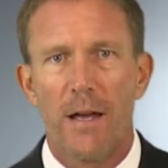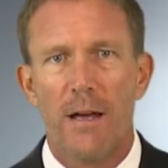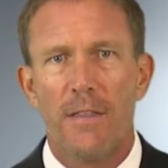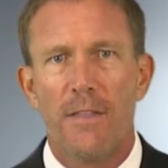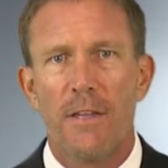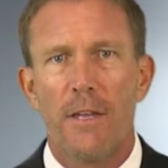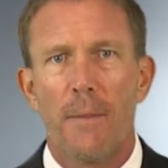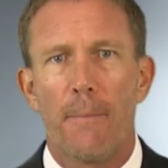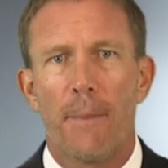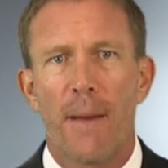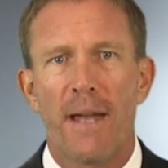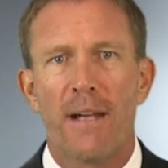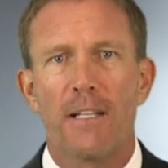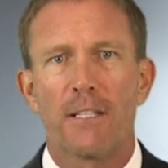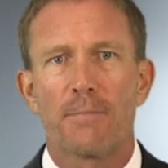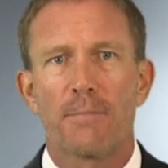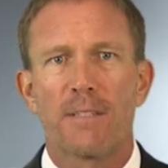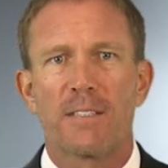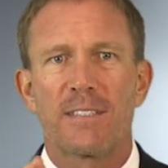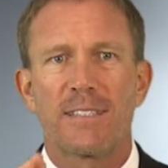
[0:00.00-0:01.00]
The
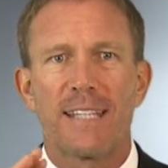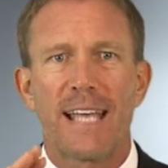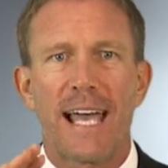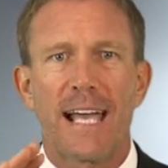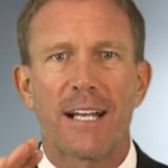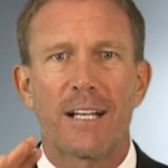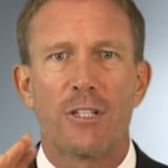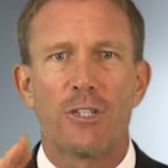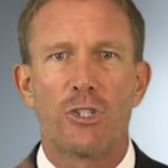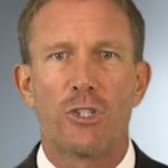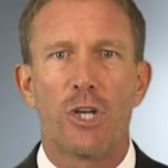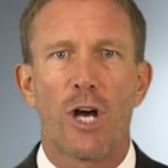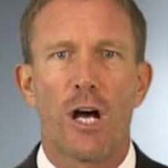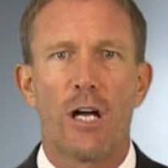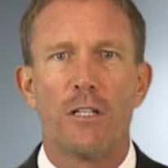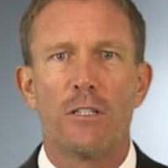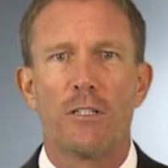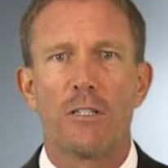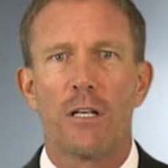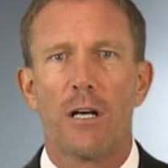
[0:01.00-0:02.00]
dependents must thank a
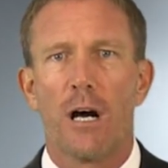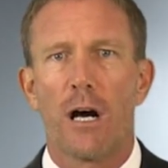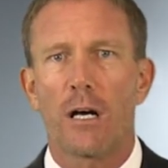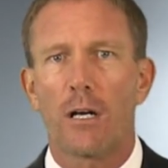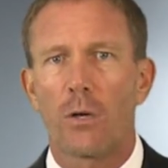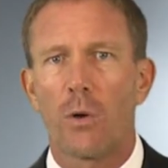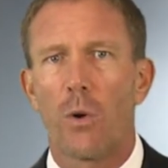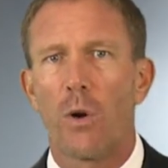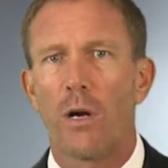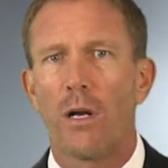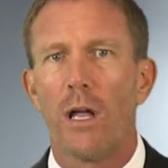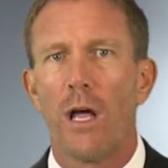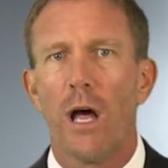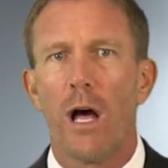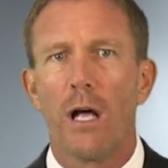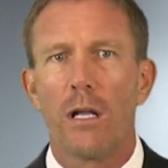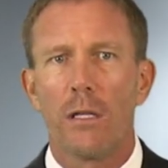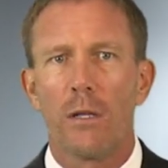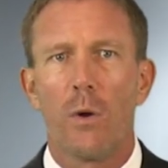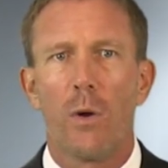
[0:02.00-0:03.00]
judge, a court,
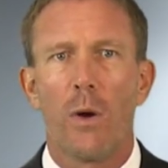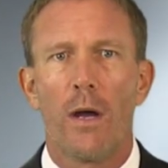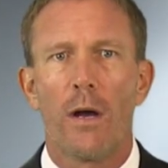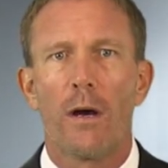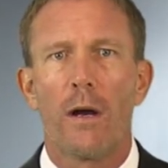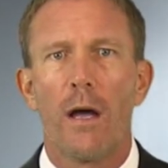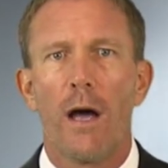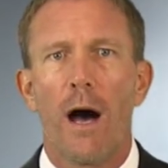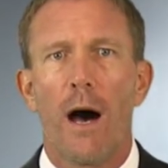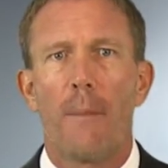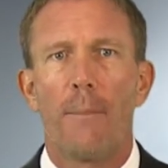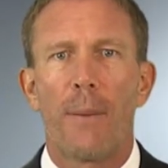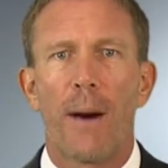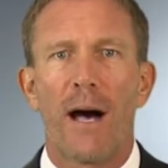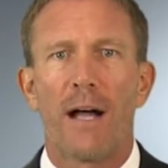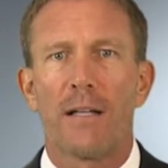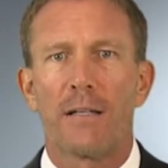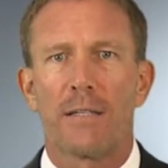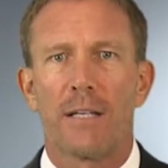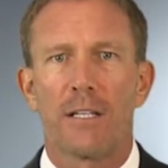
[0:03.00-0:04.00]
a lawyer, a
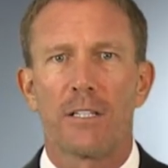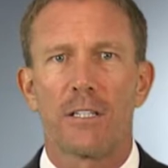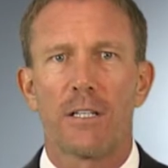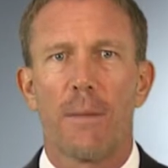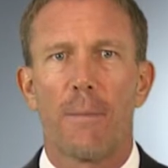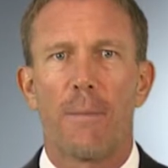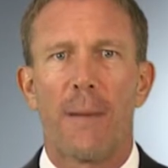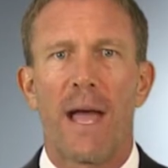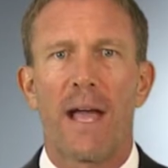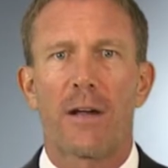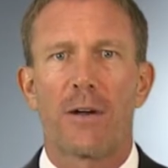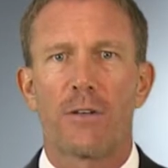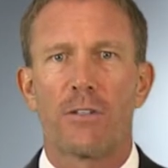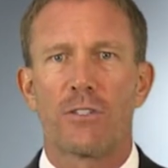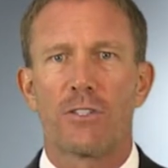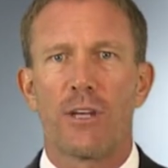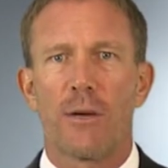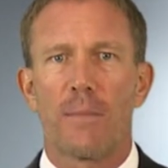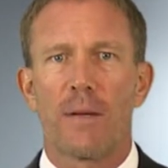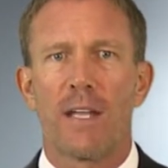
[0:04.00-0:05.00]
politician, a bank, or
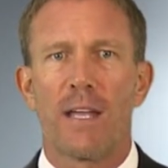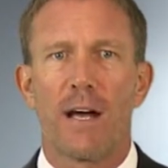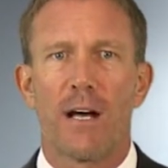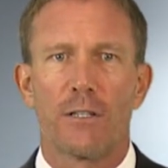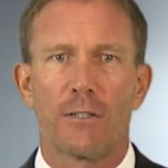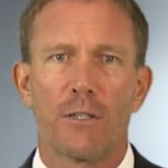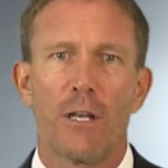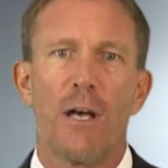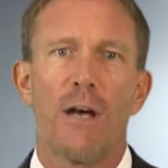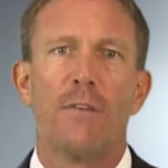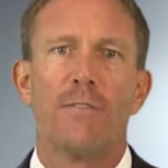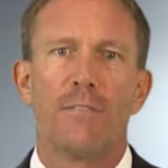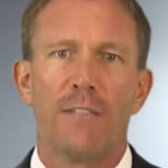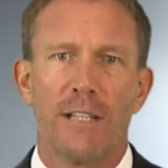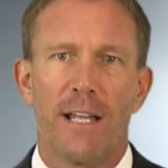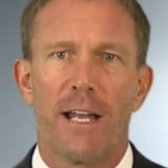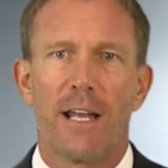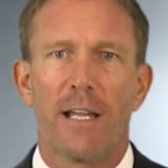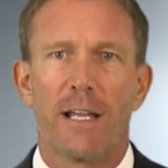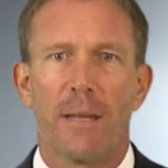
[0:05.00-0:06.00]
somebody else for
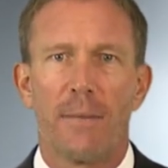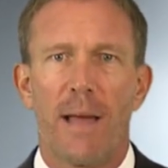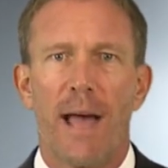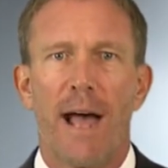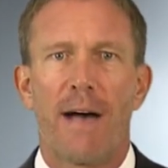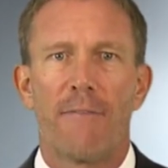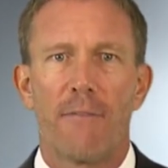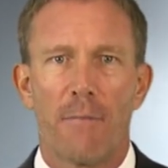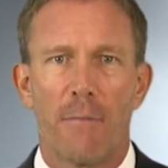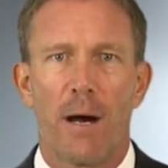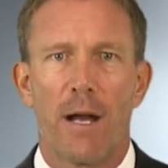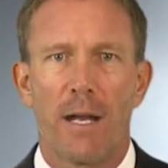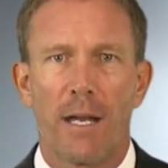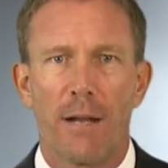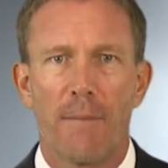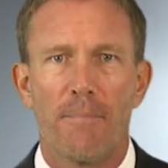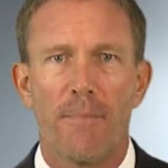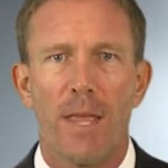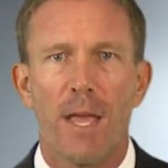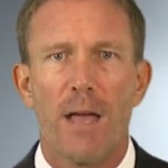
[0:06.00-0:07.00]
letting them have the
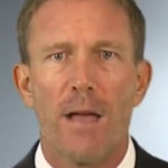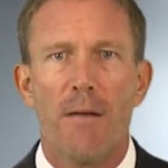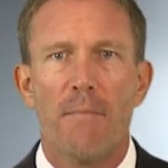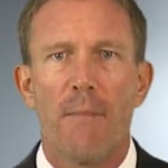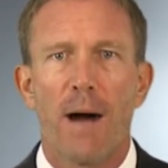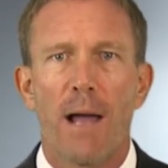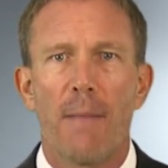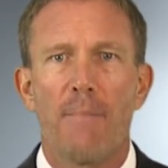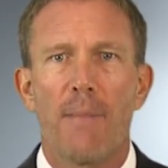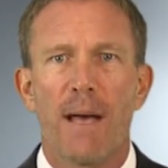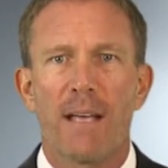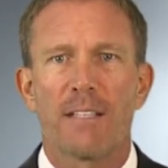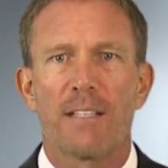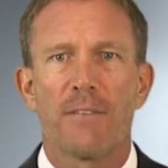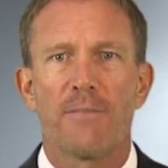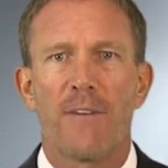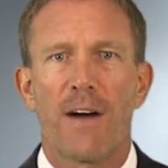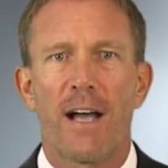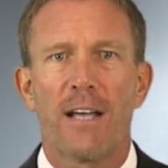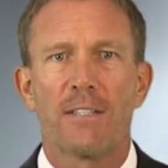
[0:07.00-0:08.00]
money. My best
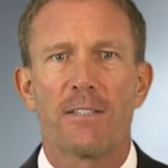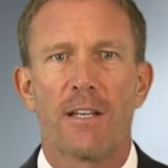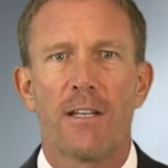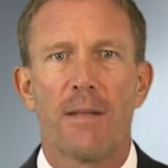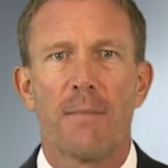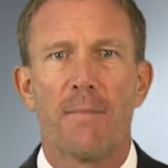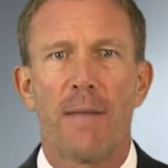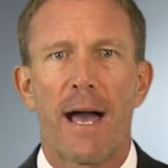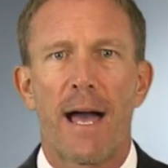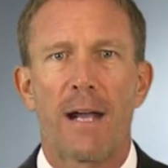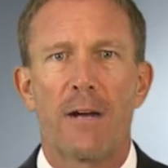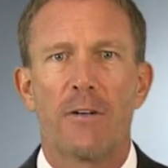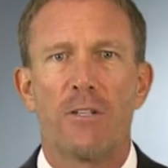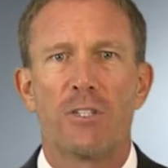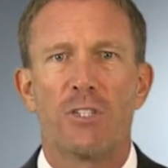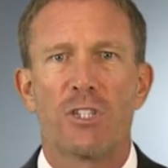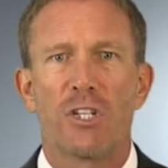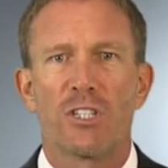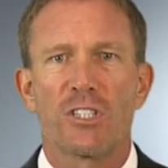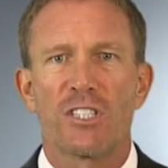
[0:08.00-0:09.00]
advice on the matter
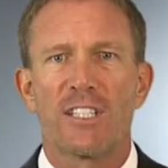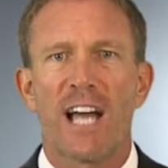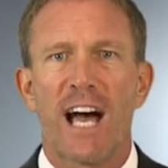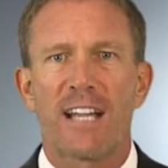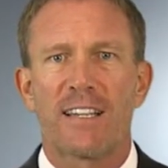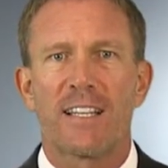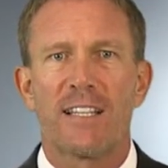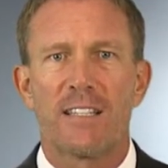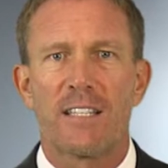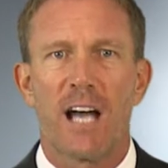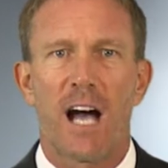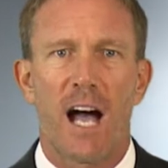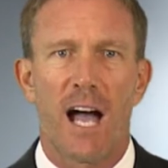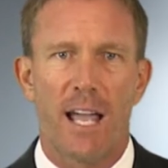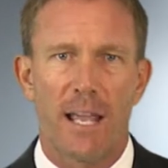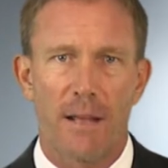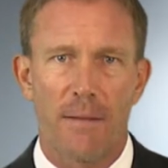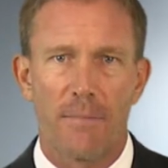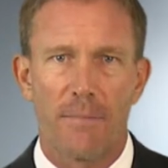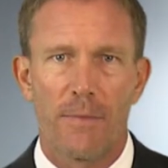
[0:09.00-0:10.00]
is just not to die.